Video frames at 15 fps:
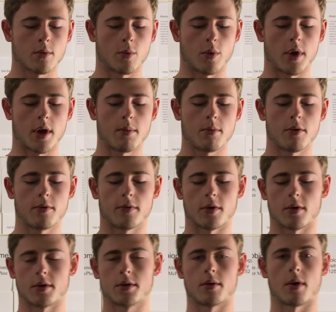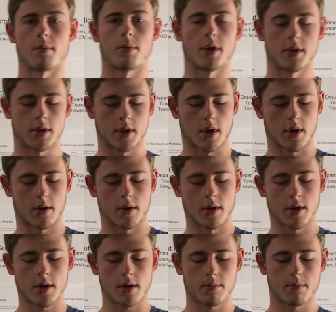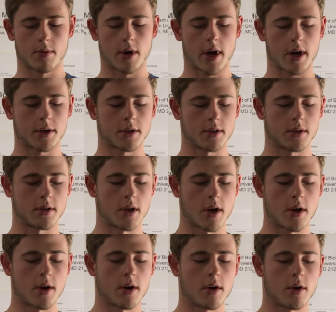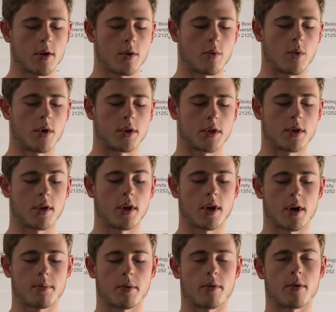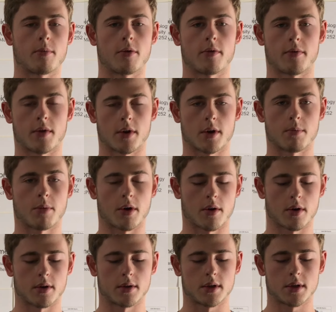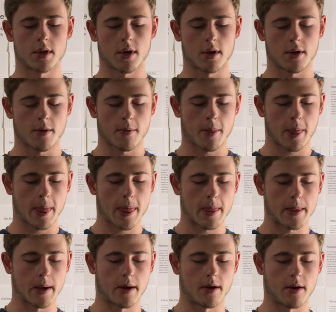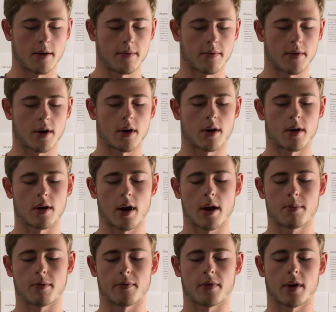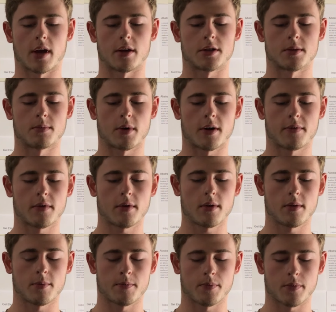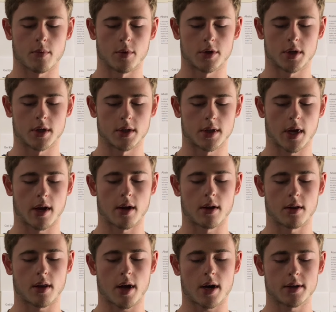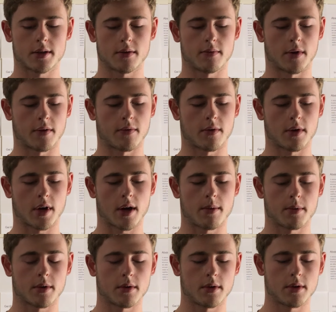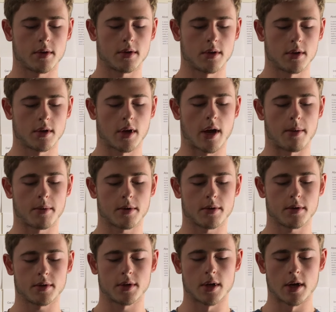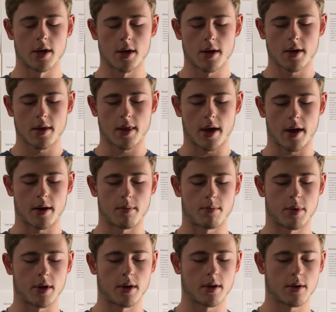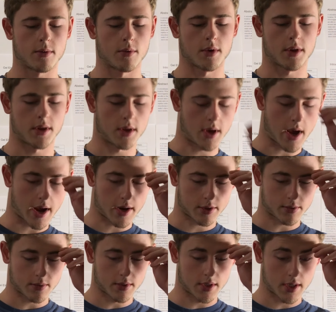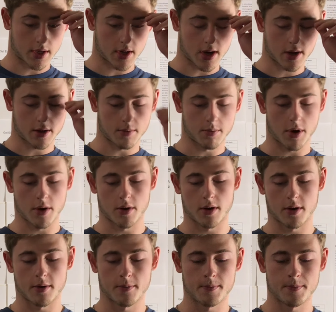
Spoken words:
We then moved on to our PCR cleanup reactions, which clean up and remove the components of our amplification buffer, which contain lots of different chemicals that impeded with the actual DNA component.